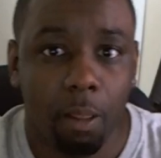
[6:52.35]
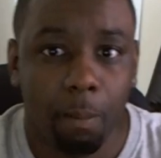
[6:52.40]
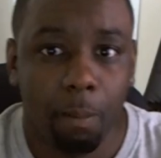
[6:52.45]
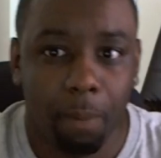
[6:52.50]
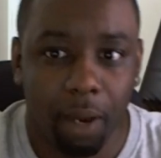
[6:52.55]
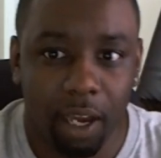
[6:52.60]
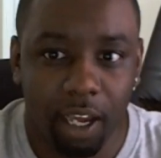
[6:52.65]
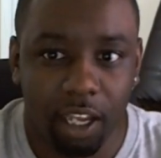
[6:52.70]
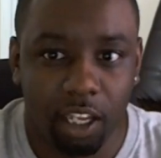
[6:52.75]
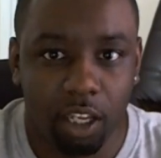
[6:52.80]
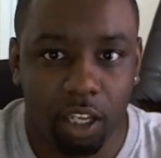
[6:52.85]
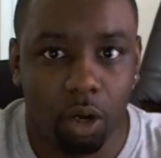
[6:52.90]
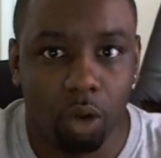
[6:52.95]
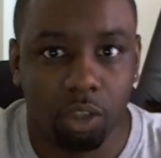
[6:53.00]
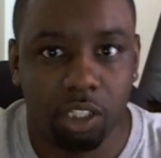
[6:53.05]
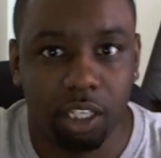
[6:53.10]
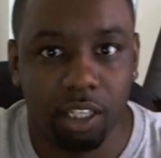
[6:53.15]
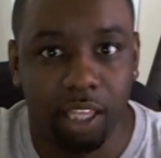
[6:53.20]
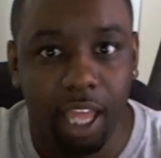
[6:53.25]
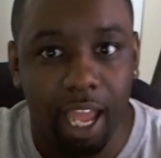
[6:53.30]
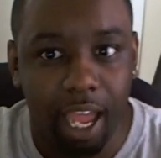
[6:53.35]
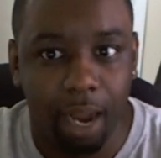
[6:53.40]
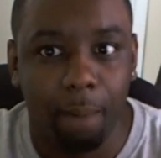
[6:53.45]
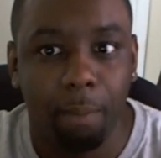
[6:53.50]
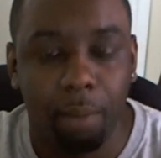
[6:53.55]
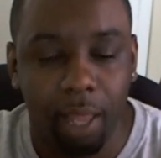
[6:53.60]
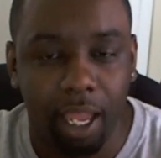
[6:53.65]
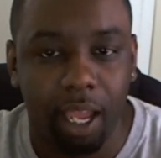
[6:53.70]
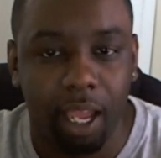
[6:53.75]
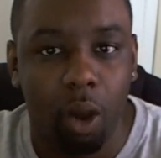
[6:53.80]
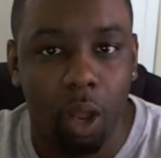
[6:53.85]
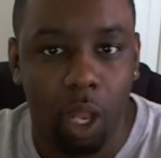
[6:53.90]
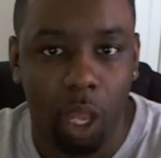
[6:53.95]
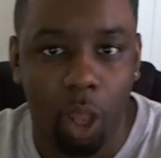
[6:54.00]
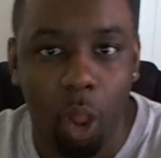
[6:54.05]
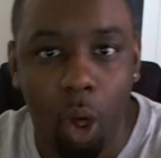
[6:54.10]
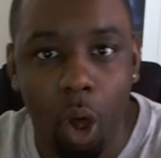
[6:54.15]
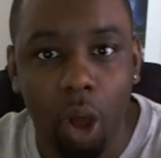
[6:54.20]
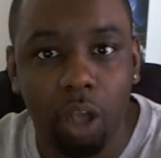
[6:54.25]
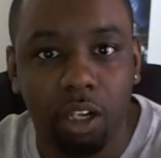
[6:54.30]
But, you know what I'm saying, they had a plan all
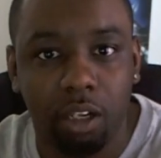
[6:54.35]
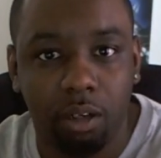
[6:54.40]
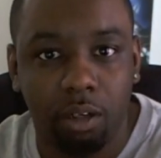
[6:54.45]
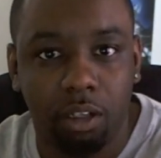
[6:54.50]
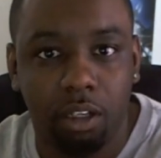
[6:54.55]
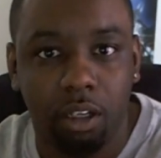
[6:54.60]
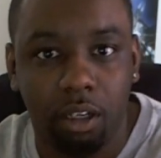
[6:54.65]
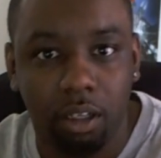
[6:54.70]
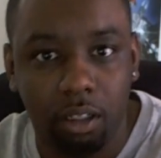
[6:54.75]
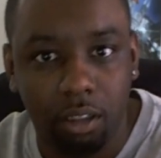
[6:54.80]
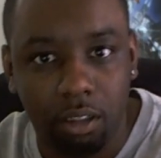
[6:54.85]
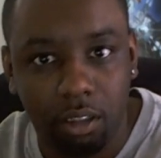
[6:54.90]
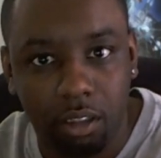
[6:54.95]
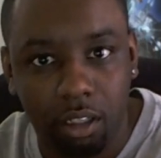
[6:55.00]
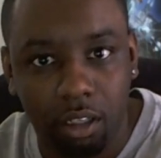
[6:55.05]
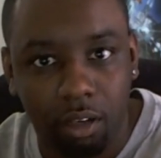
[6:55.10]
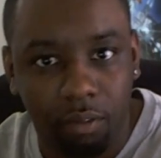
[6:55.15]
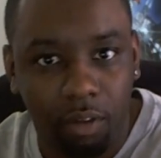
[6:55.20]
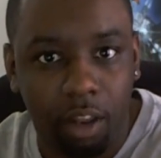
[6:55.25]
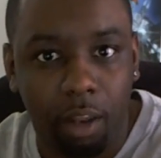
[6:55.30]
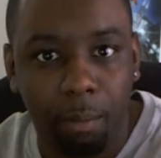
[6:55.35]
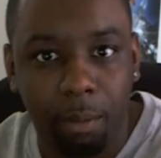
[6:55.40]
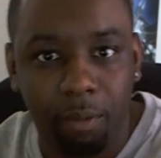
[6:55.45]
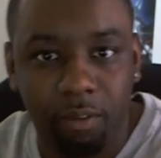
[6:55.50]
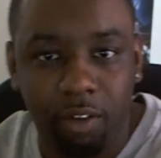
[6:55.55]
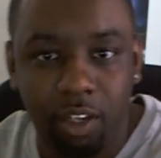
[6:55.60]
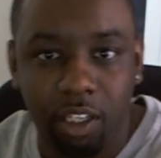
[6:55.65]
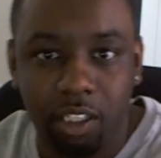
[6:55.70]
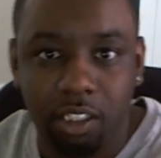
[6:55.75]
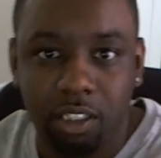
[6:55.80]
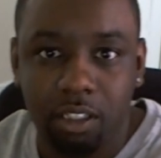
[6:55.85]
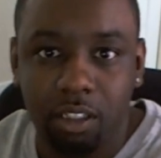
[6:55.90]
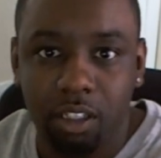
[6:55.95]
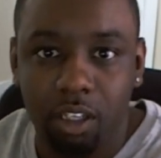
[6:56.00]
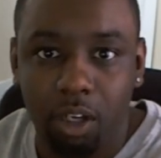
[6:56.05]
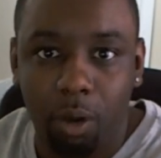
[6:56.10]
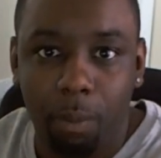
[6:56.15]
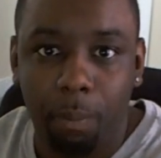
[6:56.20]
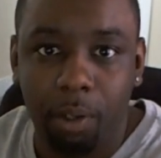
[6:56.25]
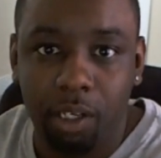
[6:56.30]
along to develop it for this,
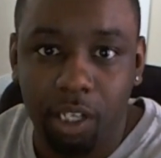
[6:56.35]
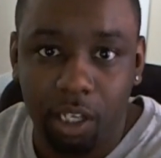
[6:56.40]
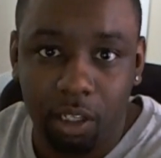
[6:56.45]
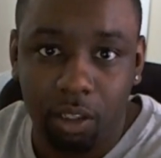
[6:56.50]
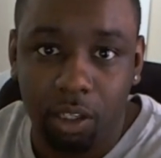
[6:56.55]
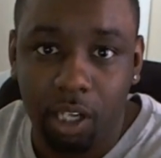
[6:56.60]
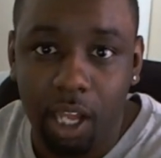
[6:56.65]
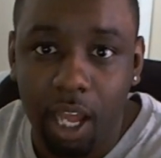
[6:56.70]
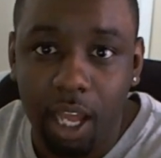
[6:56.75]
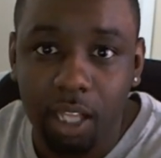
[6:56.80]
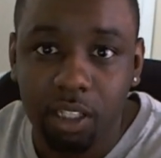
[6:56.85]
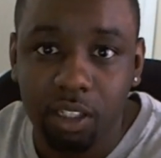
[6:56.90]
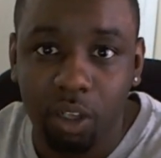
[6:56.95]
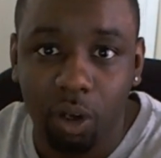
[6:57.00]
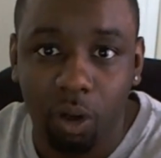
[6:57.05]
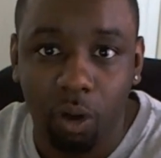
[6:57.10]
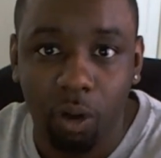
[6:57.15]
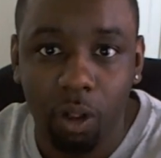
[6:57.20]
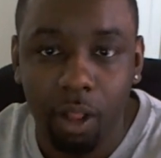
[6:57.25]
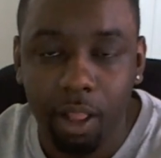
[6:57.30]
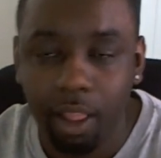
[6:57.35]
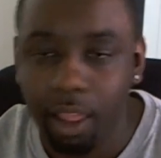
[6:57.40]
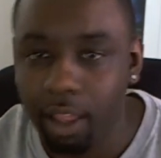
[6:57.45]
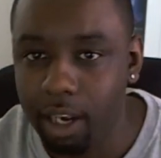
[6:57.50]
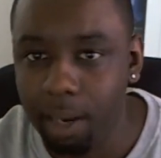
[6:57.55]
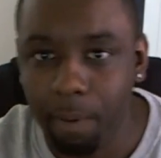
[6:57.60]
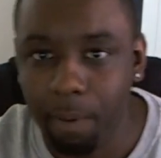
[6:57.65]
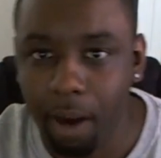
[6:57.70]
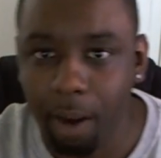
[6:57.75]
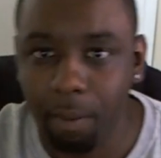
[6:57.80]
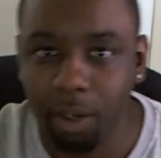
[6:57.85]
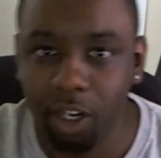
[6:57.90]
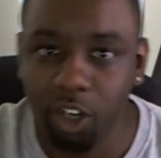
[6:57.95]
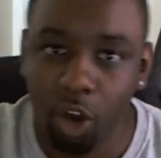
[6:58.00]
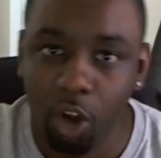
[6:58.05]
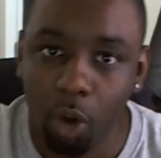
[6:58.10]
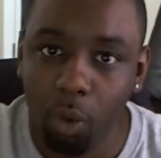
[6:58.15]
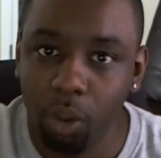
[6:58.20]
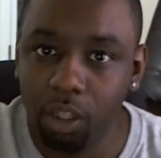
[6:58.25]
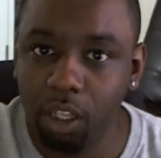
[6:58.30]
you know, particular console. And they probably didn't
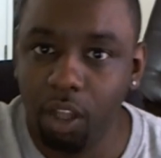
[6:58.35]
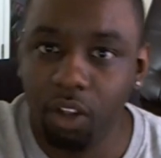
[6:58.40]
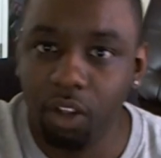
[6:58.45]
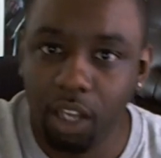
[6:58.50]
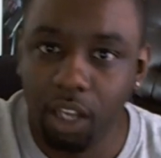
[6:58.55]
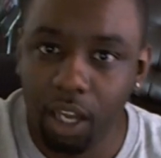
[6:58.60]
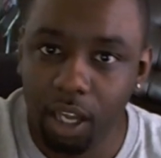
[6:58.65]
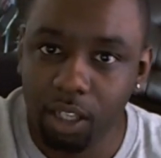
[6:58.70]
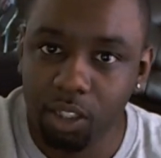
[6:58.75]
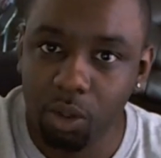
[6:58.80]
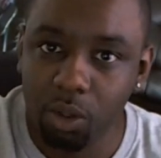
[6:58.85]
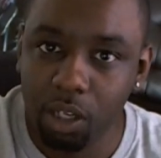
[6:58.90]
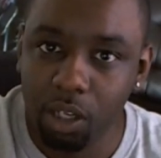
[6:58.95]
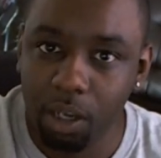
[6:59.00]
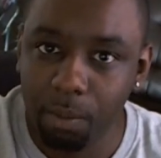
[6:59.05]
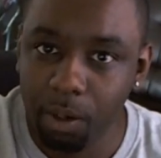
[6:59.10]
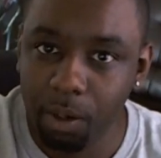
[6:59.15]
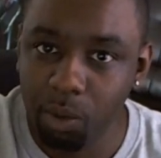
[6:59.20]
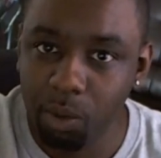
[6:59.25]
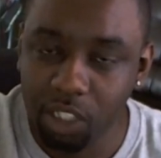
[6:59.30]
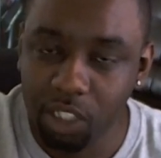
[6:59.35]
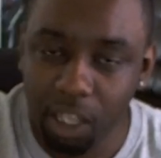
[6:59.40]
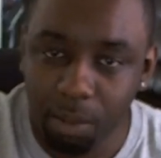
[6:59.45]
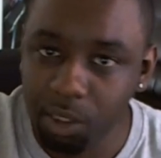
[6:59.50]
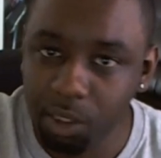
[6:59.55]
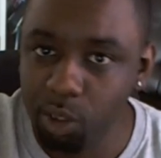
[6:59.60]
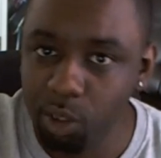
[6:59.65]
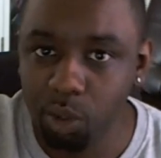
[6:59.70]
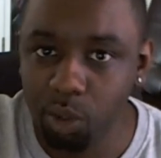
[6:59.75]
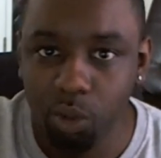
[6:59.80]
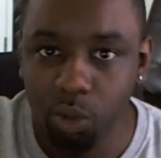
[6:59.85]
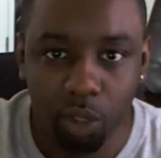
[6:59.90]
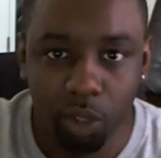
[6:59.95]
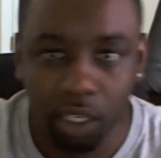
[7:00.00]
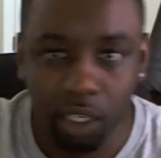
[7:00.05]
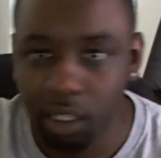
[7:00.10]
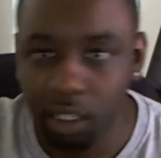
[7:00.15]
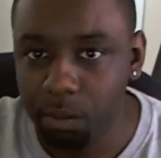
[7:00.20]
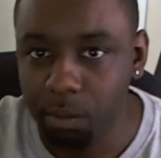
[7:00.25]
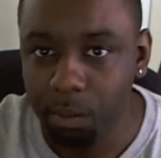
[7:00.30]
know what the other console company was up to,
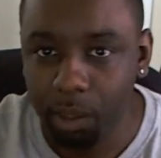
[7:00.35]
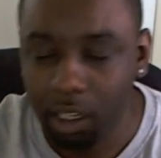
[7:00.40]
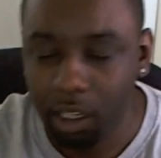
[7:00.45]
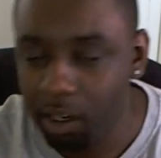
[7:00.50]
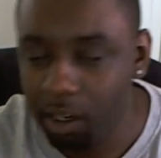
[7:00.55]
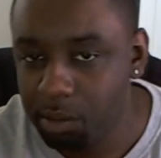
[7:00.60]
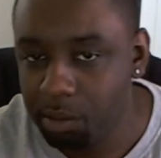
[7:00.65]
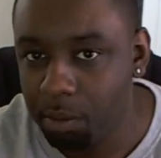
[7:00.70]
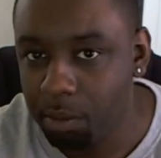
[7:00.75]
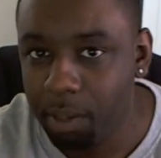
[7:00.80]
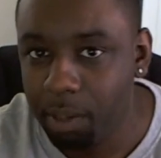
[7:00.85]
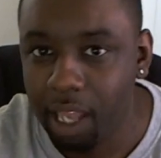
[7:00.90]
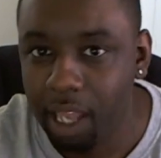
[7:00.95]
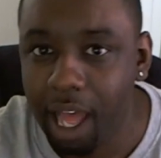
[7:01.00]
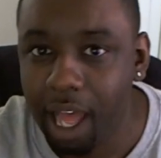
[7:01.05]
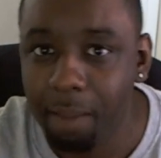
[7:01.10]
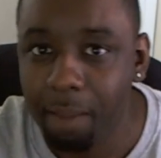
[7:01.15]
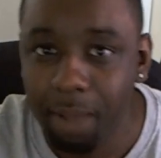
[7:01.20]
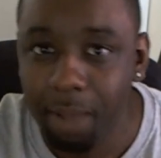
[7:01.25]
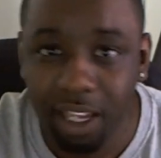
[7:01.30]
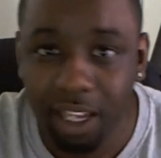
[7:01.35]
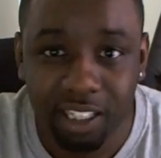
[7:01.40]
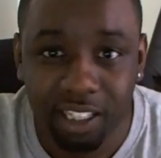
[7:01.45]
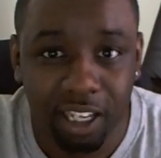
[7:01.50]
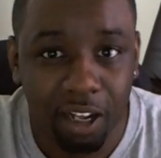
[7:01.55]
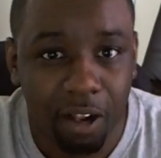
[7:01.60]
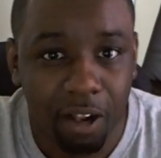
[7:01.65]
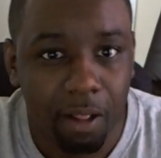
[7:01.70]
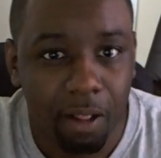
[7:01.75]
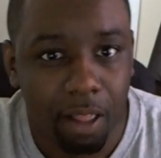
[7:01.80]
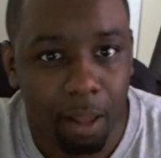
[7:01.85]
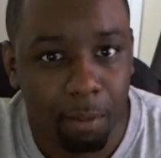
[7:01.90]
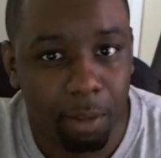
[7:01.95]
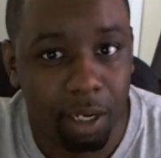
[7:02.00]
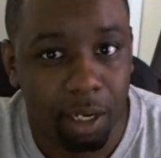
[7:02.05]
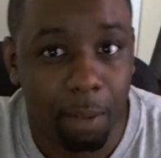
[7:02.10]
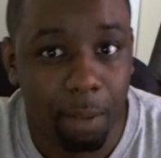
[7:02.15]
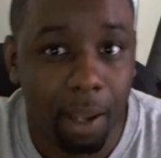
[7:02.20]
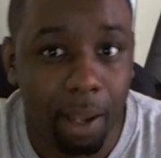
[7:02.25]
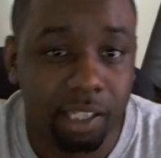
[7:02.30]
and it becomes a big hot mess. I
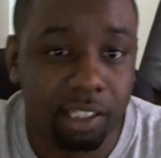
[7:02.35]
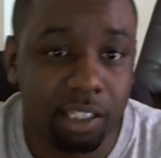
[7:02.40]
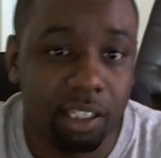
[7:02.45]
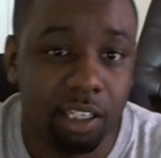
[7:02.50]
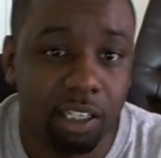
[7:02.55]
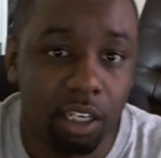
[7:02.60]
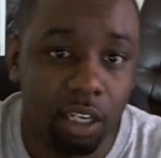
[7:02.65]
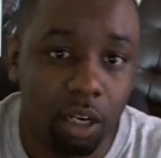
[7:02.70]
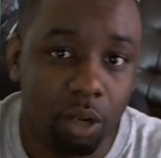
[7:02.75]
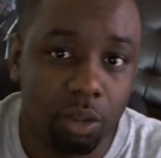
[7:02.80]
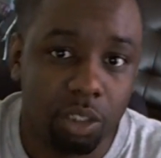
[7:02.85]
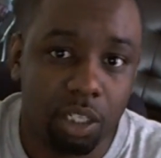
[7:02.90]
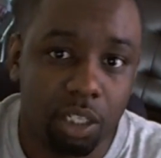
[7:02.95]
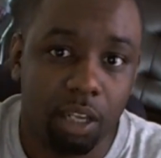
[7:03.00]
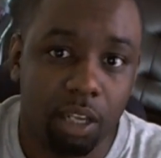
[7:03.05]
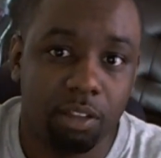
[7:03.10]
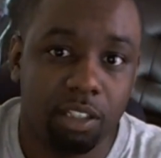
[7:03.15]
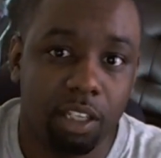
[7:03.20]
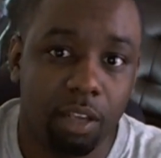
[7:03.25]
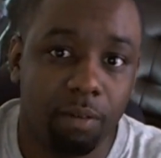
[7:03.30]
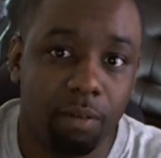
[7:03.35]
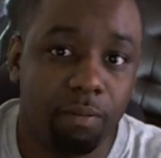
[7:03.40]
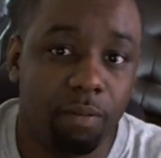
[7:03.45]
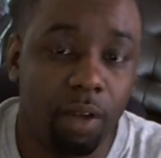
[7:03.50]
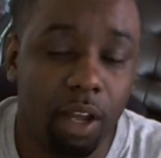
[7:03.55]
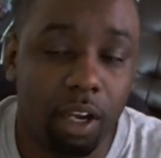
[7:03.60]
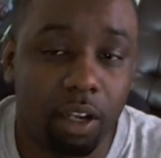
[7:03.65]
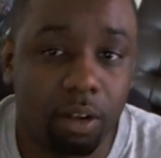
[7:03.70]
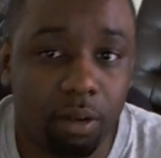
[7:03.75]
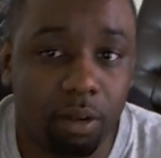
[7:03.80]
mean, they basically, you know what I'm saying, said, fuck